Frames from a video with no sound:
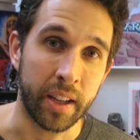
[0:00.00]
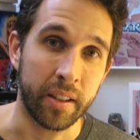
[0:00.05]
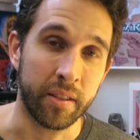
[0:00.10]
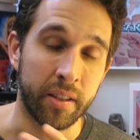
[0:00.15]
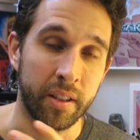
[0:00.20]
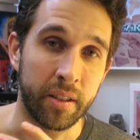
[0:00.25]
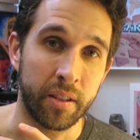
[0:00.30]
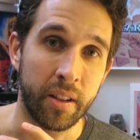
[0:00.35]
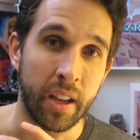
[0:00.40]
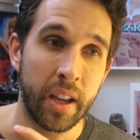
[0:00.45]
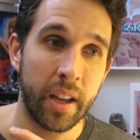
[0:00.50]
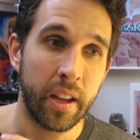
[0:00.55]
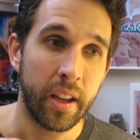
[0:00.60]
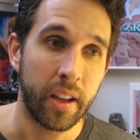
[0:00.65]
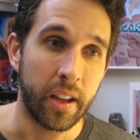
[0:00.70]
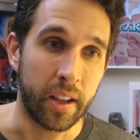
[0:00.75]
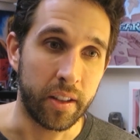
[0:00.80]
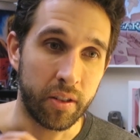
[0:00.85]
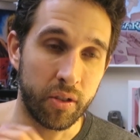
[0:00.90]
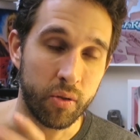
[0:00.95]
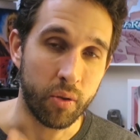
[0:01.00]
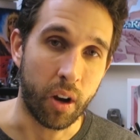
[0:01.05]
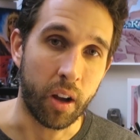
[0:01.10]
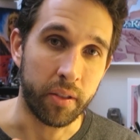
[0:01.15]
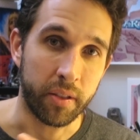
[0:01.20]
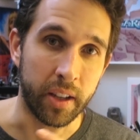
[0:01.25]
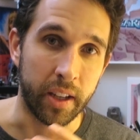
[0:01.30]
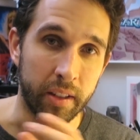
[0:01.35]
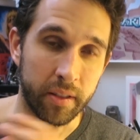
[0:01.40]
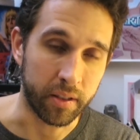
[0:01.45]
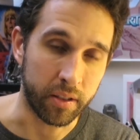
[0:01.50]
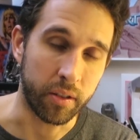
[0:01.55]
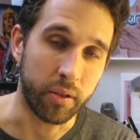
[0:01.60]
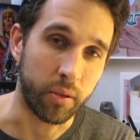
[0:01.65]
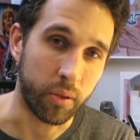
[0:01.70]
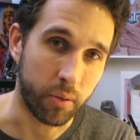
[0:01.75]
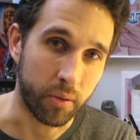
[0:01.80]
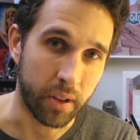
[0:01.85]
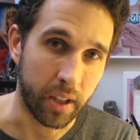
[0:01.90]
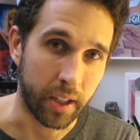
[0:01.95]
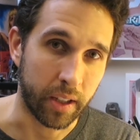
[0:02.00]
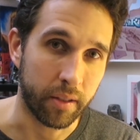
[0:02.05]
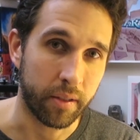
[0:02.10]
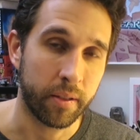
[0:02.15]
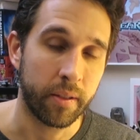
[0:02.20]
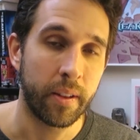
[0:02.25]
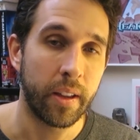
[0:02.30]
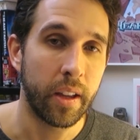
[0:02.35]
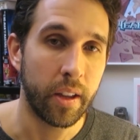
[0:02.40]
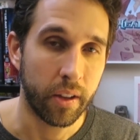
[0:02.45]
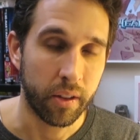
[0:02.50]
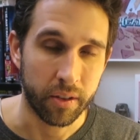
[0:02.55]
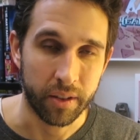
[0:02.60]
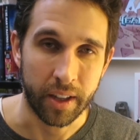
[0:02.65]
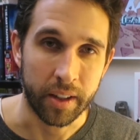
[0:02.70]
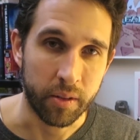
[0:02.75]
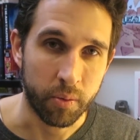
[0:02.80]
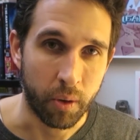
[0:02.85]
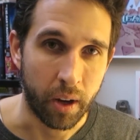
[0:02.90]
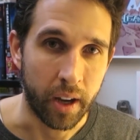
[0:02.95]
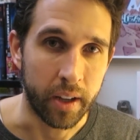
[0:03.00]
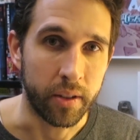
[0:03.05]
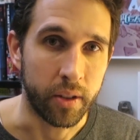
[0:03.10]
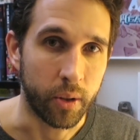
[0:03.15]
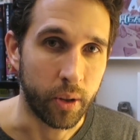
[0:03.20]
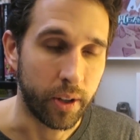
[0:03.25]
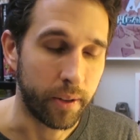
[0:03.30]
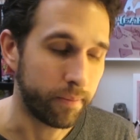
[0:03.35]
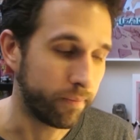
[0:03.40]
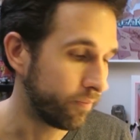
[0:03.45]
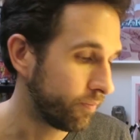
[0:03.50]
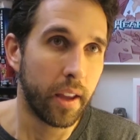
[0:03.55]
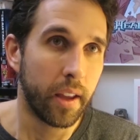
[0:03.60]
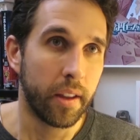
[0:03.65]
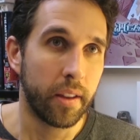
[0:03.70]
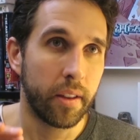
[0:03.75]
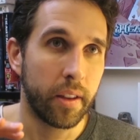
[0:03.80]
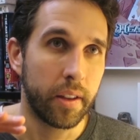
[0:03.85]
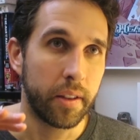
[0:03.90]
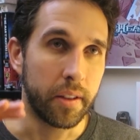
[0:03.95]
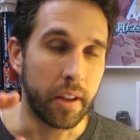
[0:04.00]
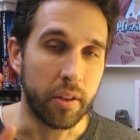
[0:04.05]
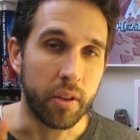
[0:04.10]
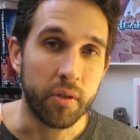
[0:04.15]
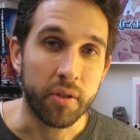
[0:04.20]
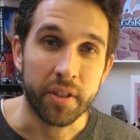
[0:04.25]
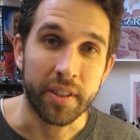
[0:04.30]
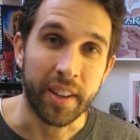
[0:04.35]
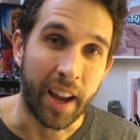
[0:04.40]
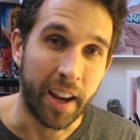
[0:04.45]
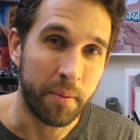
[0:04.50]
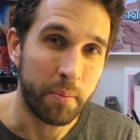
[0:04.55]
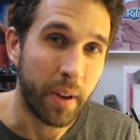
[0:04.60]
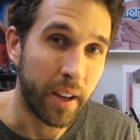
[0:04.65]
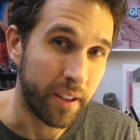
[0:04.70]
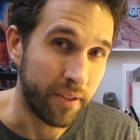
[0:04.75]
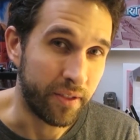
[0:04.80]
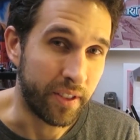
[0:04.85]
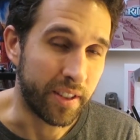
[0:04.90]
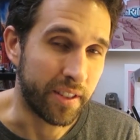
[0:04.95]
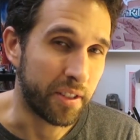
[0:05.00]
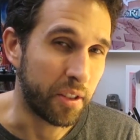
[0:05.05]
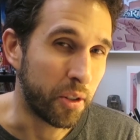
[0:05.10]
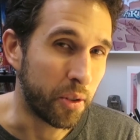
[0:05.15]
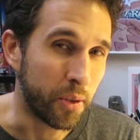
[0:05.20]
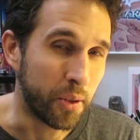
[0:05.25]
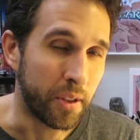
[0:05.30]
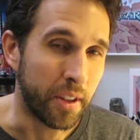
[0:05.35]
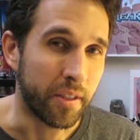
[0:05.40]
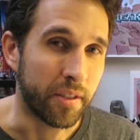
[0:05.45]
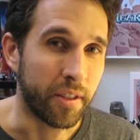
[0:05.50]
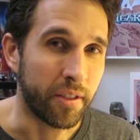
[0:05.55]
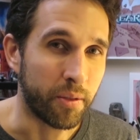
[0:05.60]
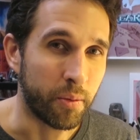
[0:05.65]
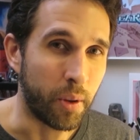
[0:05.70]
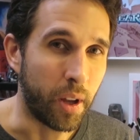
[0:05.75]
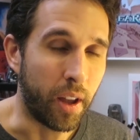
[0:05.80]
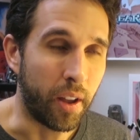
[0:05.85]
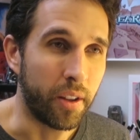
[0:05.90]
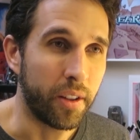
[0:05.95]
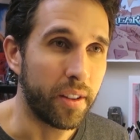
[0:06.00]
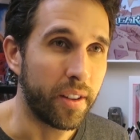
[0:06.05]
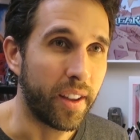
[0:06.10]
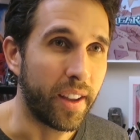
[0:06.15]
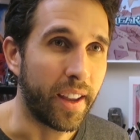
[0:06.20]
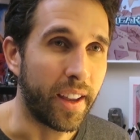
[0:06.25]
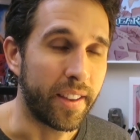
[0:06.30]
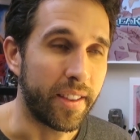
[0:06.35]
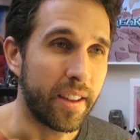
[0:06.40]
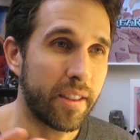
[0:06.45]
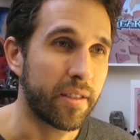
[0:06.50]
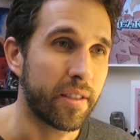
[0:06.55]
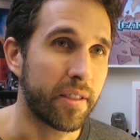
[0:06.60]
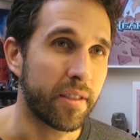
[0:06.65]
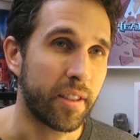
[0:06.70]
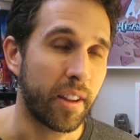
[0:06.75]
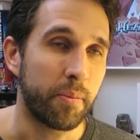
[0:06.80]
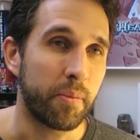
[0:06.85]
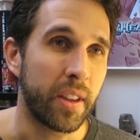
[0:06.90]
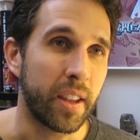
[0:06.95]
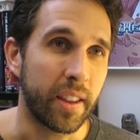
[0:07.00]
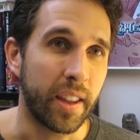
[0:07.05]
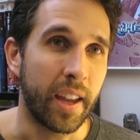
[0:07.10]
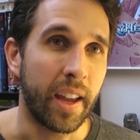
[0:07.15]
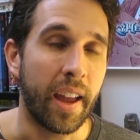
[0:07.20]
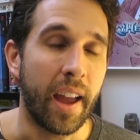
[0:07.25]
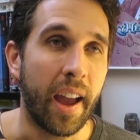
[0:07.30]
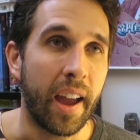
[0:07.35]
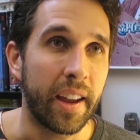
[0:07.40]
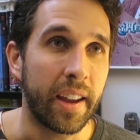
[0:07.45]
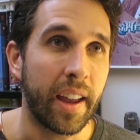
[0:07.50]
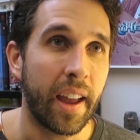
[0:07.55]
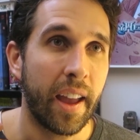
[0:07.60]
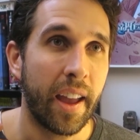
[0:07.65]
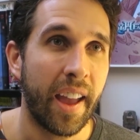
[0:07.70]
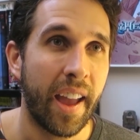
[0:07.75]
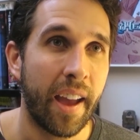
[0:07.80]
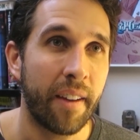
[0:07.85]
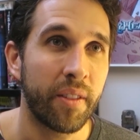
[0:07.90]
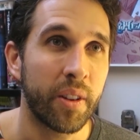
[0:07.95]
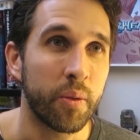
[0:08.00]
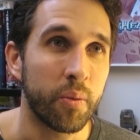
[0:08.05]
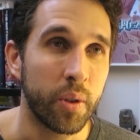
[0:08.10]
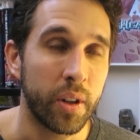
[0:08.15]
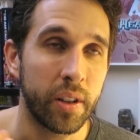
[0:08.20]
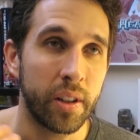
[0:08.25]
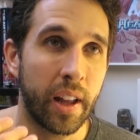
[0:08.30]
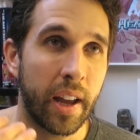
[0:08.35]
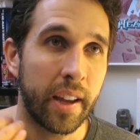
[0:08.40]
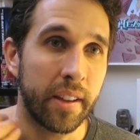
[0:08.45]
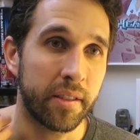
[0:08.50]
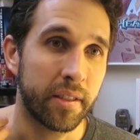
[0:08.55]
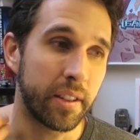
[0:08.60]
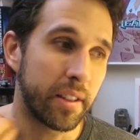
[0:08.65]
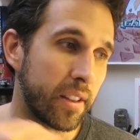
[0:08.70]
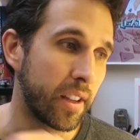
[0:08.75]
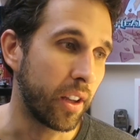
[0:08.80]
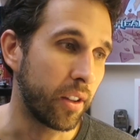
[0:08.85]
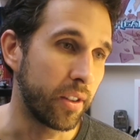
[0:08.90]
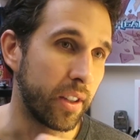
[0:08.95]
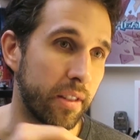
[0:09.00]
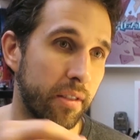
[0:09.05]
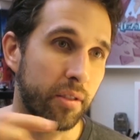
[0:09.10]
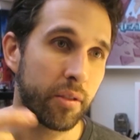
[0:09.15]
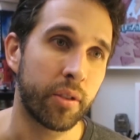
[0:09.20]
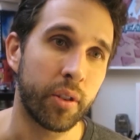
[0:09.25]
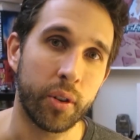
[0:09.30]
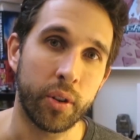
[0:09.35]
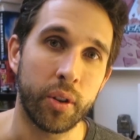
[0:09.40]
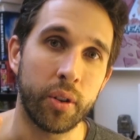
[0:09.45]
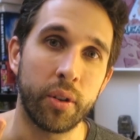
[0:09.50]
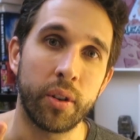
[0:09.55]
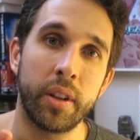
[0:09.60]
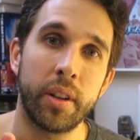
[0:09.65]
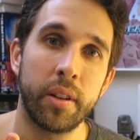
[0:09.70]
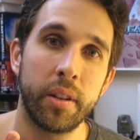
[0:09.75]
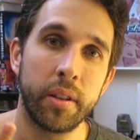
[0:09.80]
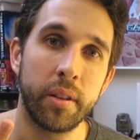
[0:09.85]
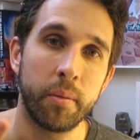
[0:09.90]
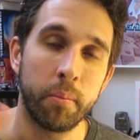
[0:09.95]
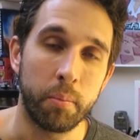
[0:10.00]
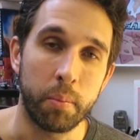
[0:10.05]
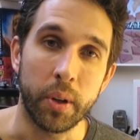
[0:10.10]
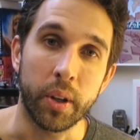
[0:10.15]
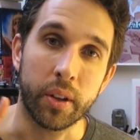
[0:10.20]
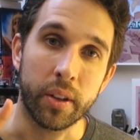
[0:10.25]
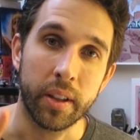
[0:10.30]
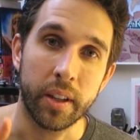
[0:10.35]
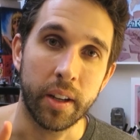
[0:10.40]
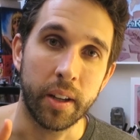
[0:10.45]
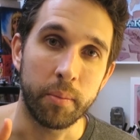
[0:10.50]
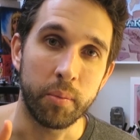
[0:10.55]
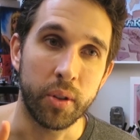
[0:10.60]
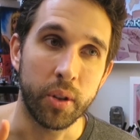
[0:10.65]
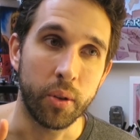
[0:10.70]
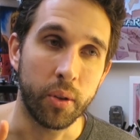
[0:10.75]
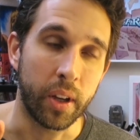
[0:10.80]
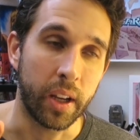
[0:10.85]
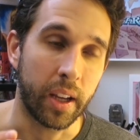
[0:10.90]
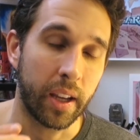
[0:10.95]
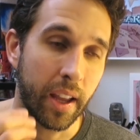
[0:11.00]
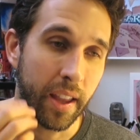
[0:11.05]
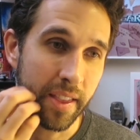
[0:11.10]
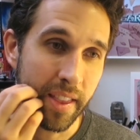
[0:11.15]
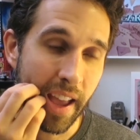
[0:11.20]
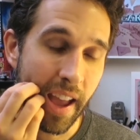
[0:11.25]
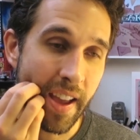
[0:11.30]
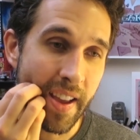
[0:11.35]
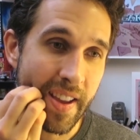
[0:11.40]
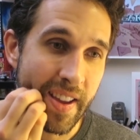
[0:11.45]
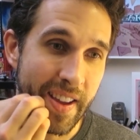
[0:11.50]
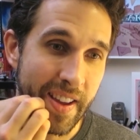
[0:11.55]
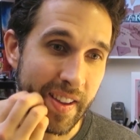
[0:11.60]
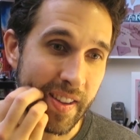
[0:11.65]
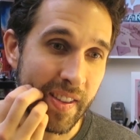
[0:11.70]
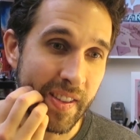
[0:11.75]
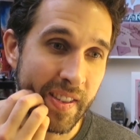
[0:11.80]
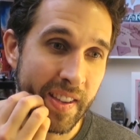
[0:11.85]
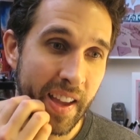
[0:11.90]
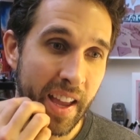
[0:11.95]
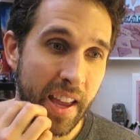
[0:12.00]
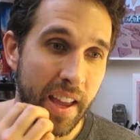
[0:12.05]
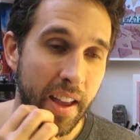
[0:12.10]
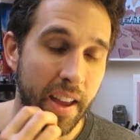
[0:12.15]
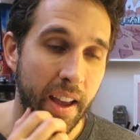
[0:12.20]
things and to draw things and to do things. So that's why I do it. Now there's side benefits to doing this as well, and this is something that I haven't realized until this third book that I'm doing, and that is